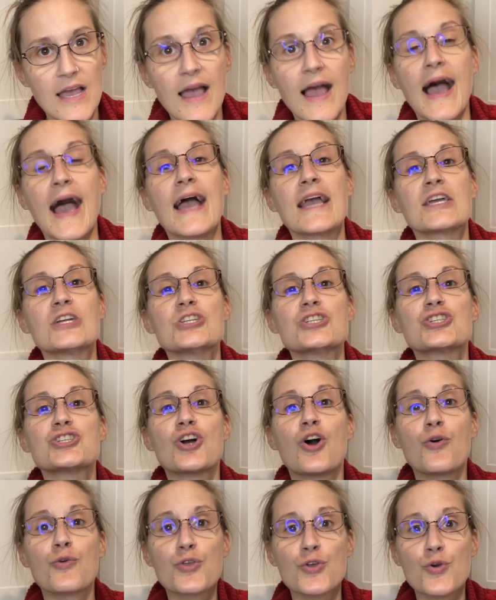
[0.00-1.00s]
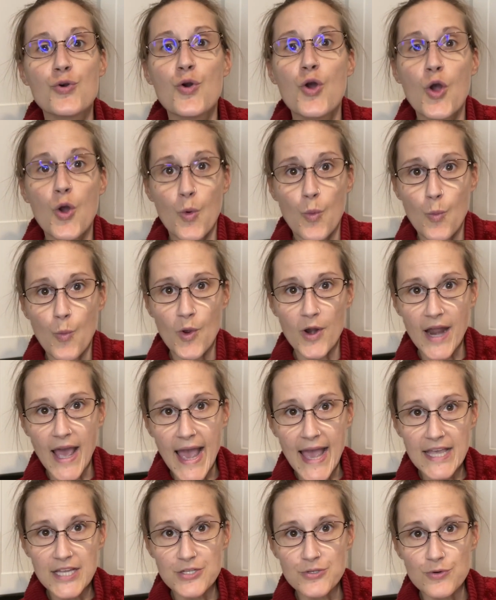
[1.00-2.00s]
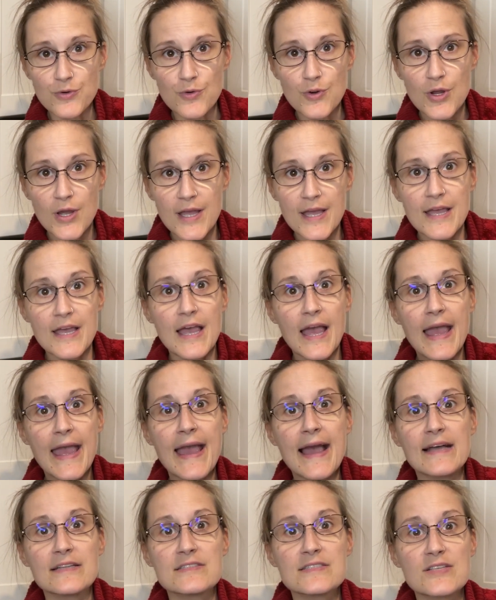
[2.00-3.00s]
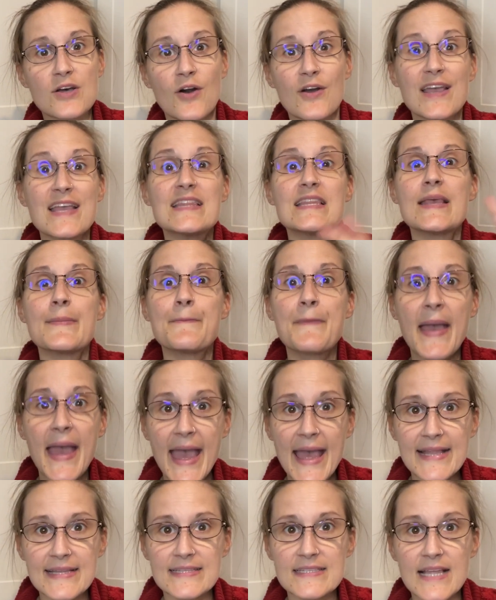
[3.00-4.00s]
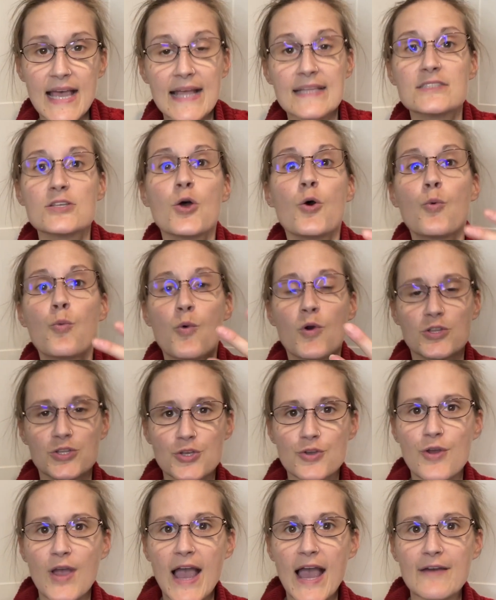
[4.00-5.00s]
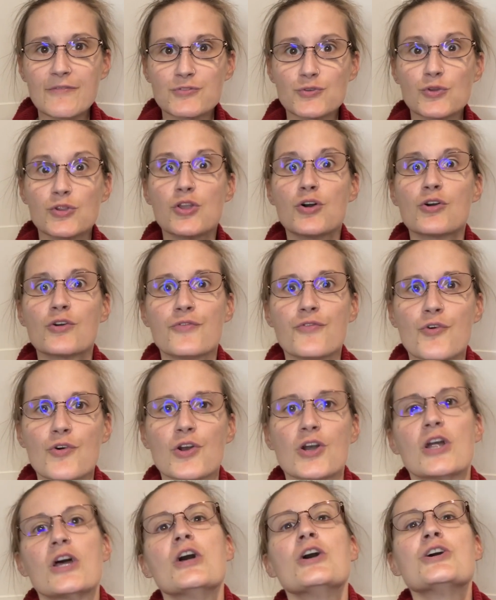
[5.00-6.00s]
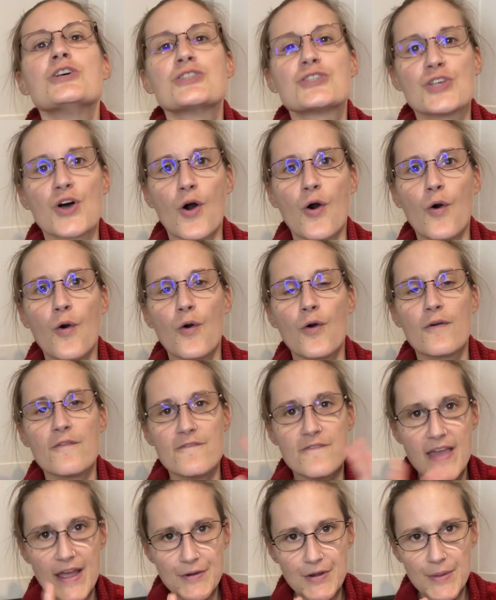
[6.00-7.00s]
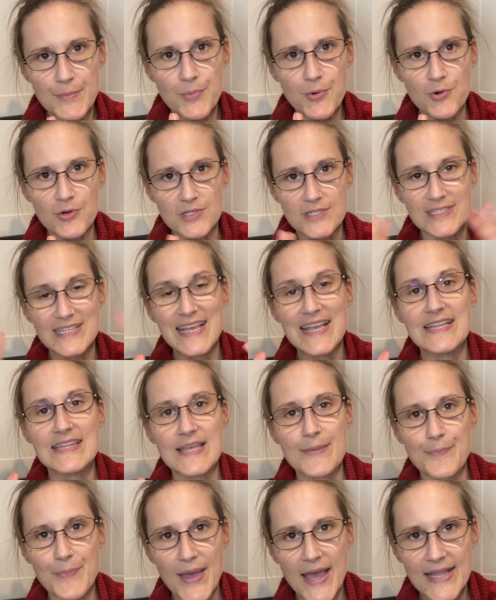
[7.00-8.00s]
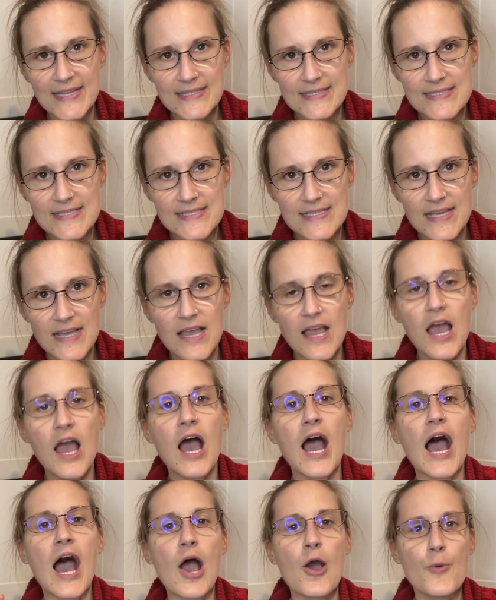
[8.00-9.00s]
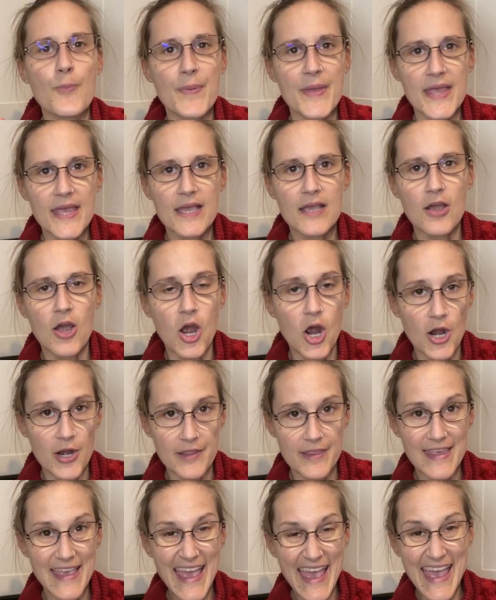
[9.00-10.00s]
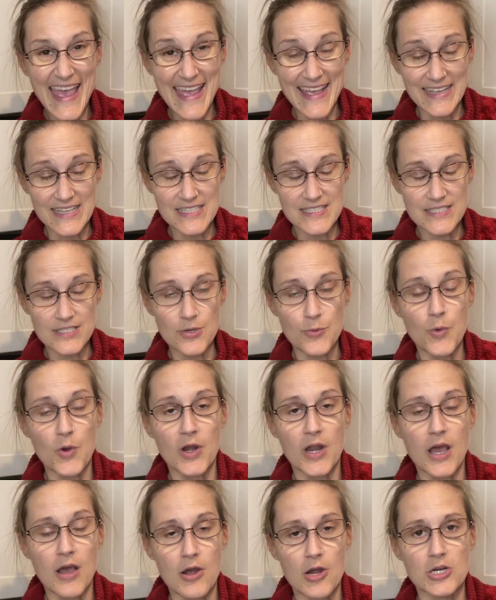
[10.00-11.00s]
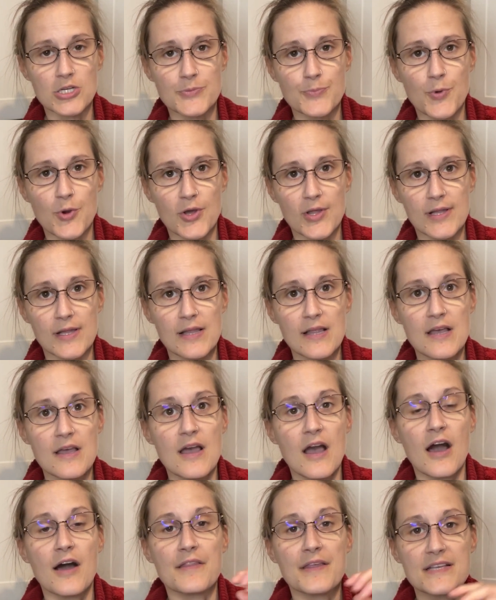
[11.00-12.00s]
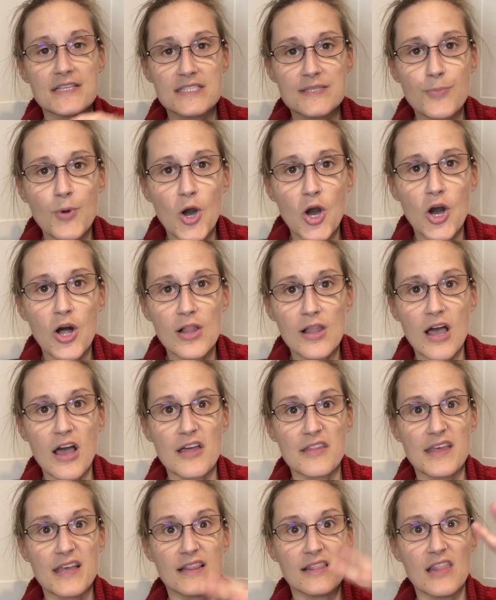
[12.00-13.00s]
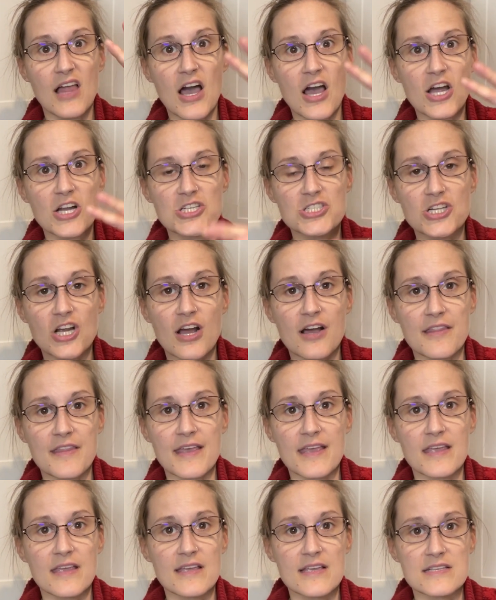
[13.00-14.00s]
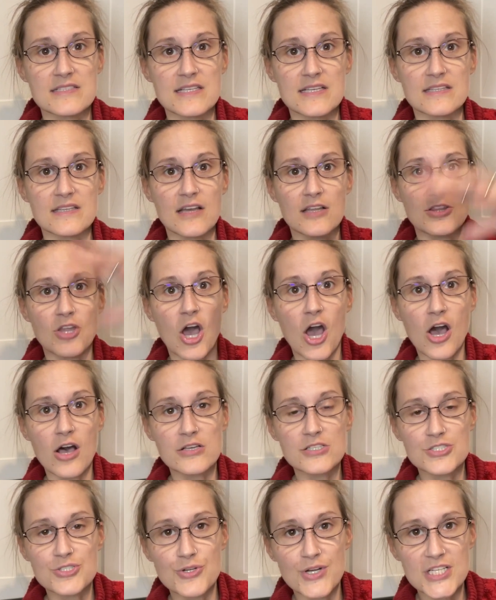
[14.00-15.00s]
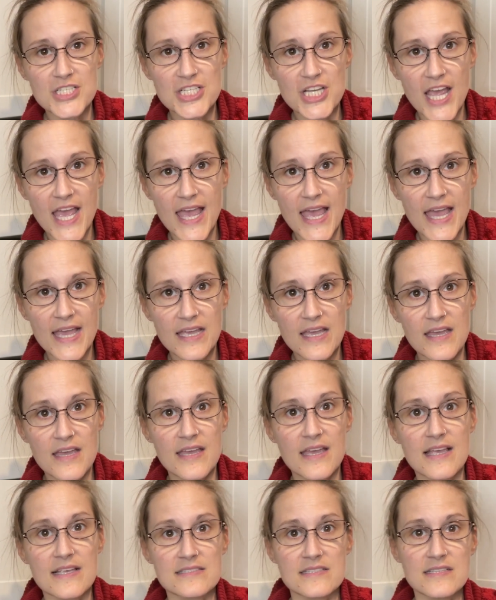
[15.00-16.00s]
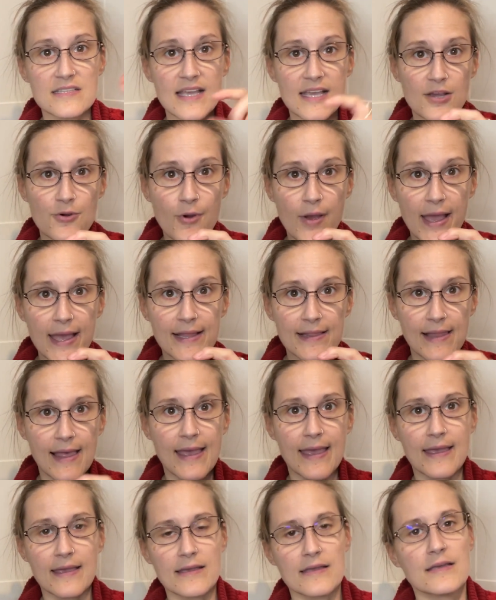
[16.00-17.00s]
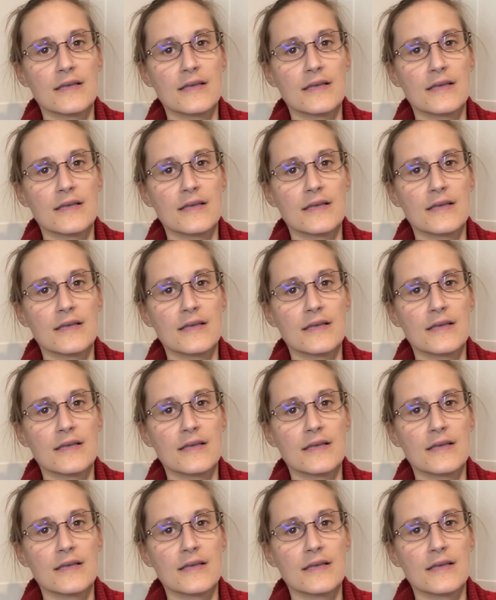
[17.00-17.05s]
I can show you what I do. And so it depends, and what you have to look for. So very important, it depends how big are the eggs you want to hard boil. Are they small? Are they large? Are they, is it an ostrich egg? Is it a quail egg?